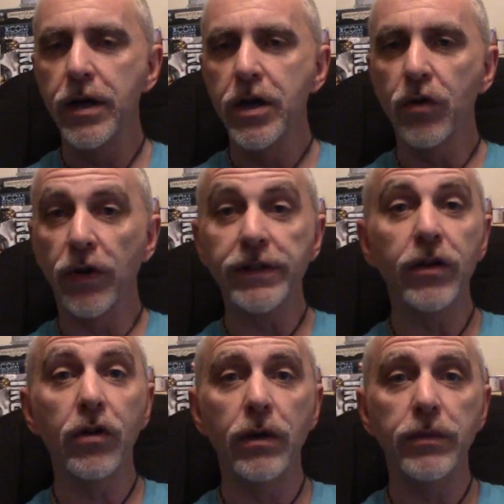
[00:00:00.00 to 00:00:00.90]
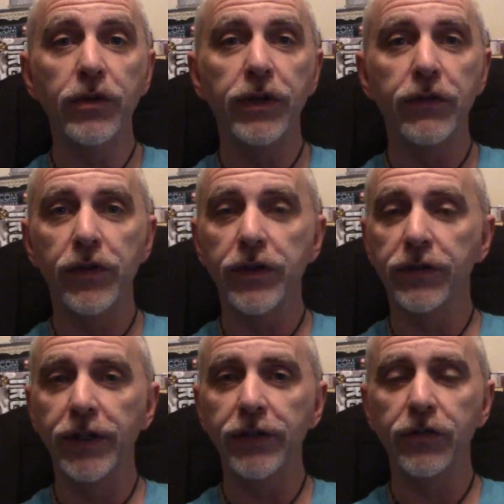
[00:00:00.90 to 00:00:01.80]
criteria I'm using for
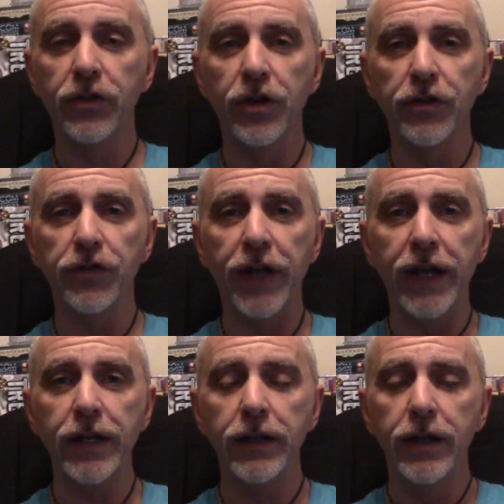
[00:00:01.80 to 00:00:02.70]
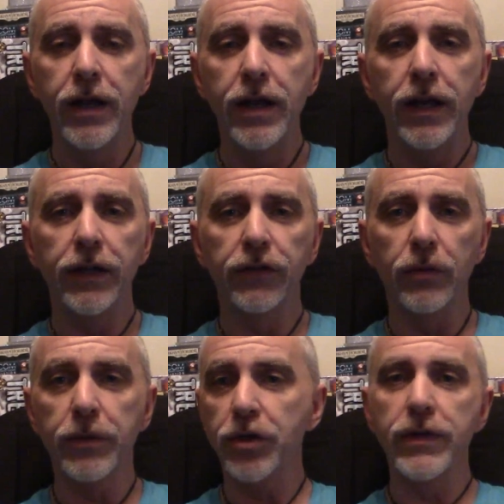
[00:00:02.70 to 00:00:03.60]
this list so you understand it. And so
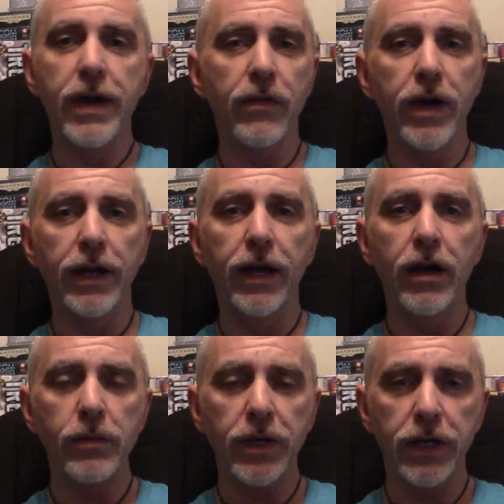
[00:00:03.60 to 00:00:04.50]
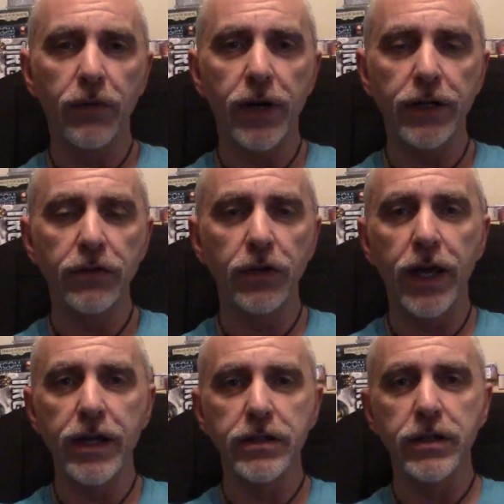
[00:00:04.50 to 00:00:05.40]
I'm going to do that right now. I'm going to get right into it.
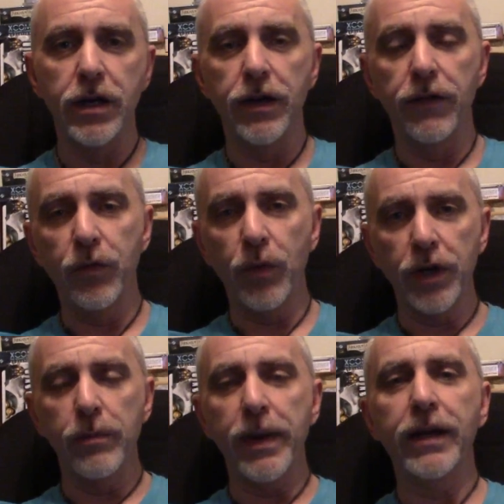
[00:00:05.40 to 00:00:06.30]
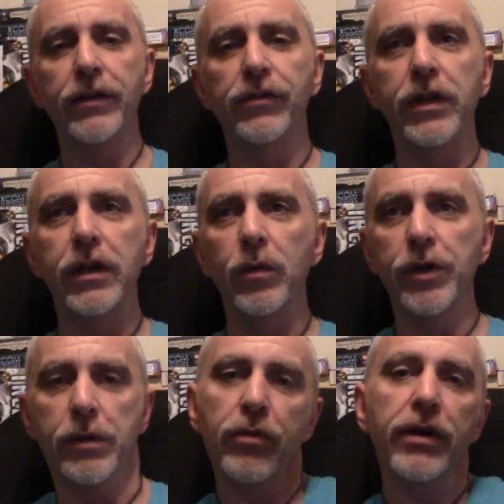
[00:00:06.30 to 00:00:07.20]
If you want to go back and see
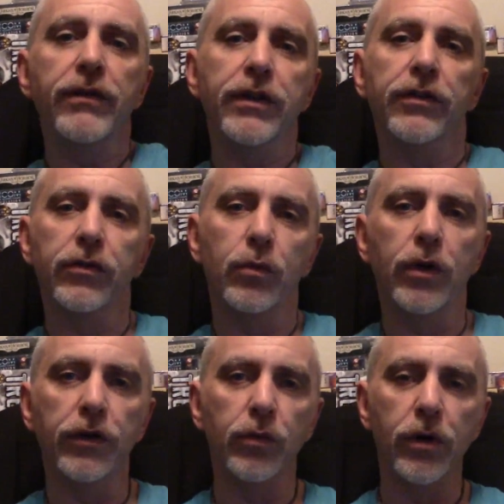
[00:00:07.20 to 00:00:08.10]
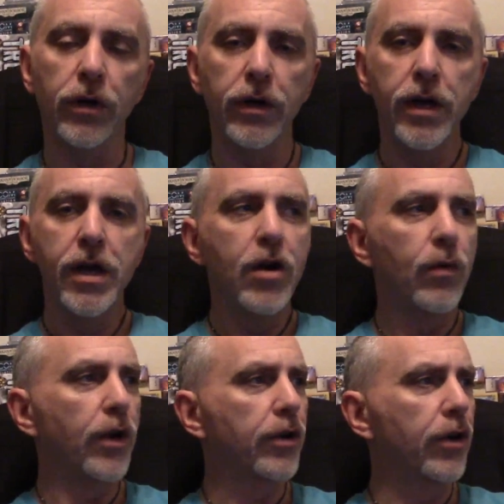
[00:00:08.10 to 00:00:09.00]
what the previous ones were,
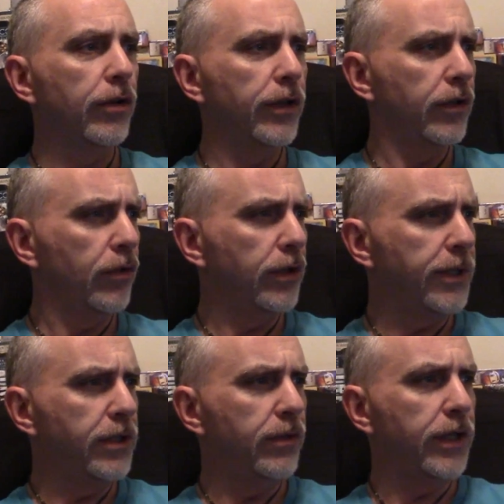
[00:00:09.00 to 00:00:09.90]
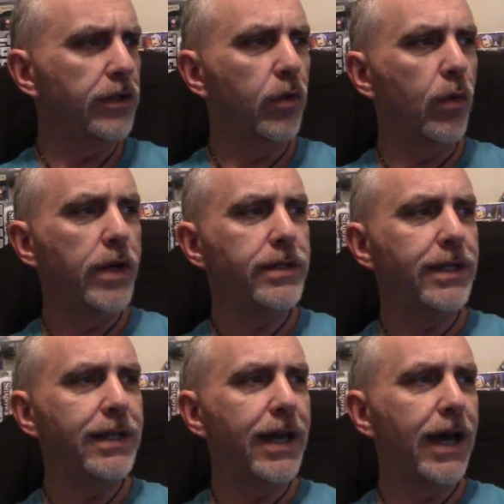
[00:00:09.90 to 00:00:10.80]
we are currently going to be doing
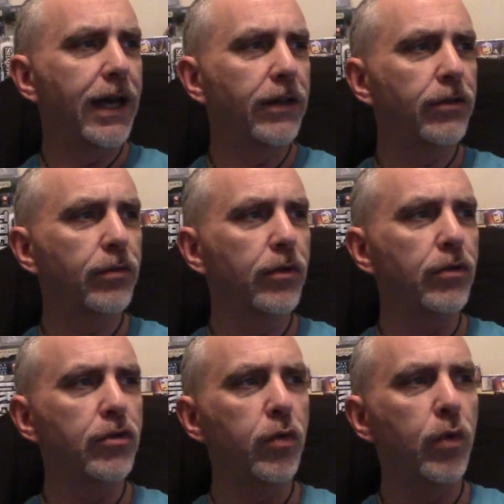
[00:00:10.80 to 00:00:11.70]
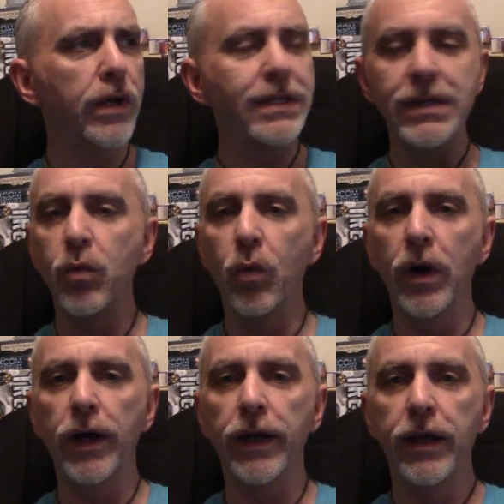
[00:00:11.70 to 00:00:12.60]
29 through
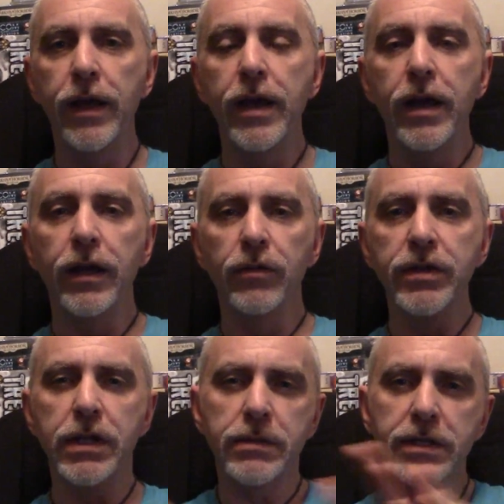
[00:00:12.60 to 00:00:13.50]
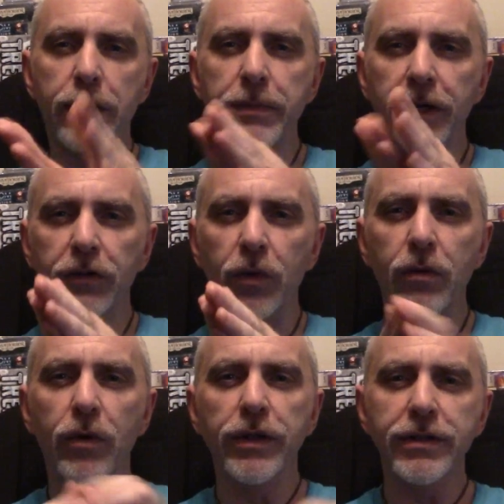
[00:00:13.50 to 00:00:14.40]
21. And the reason I'm stopping at
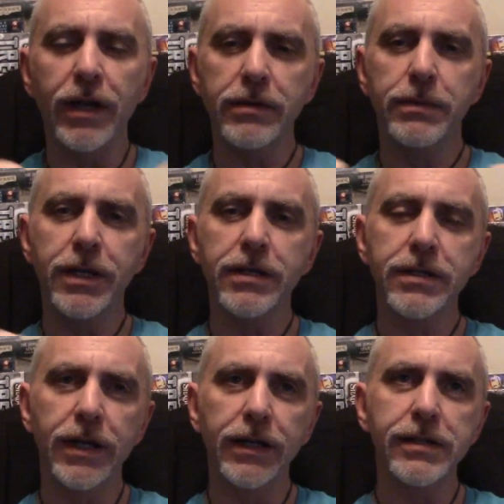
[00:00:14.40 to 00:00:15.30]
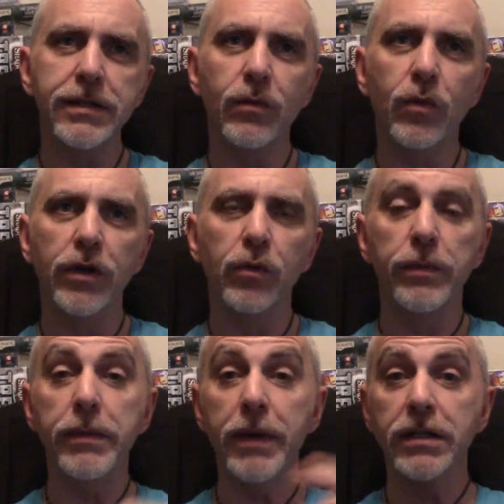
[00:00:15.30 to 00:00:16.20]
21 this time is because the next ones will
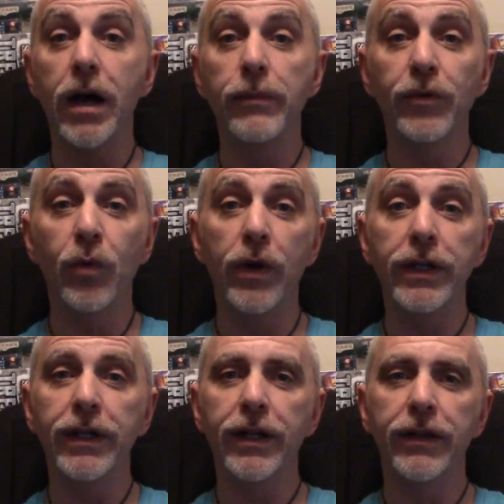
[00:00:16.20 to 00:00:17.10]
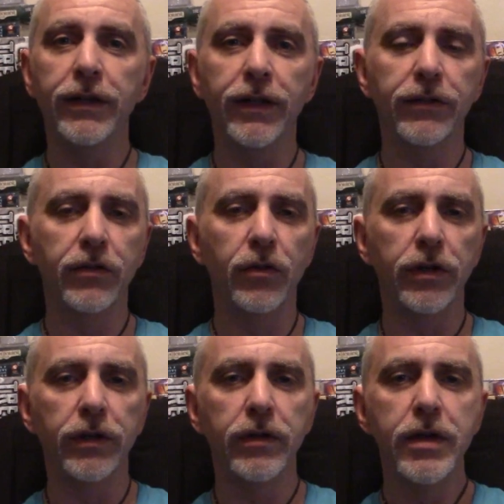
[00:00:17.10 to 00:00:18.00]
be my top 20, and I think that's going
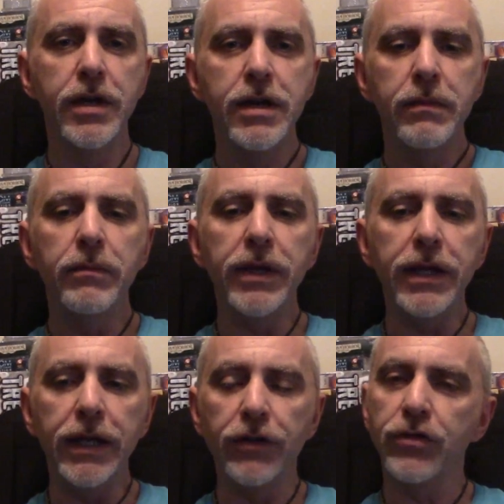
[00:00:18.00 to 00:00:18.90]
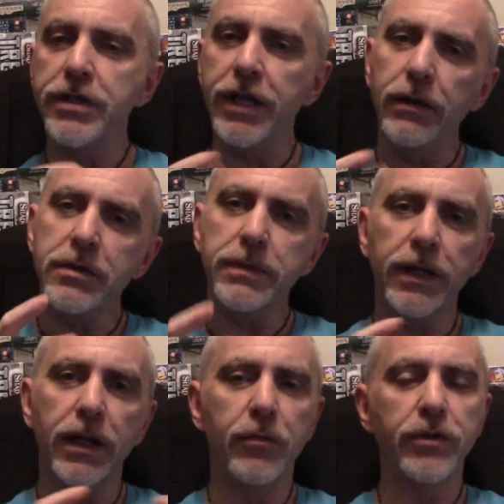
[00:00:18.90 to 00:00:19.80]
to be interesting. I'm going to spend
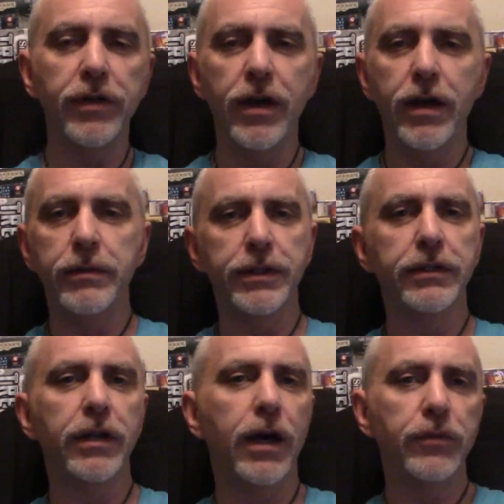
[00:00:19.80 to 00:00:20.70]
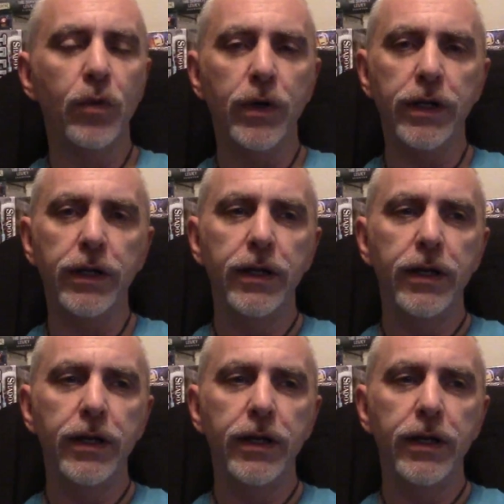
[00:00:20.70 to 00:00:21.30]
a lot more time on the top 20,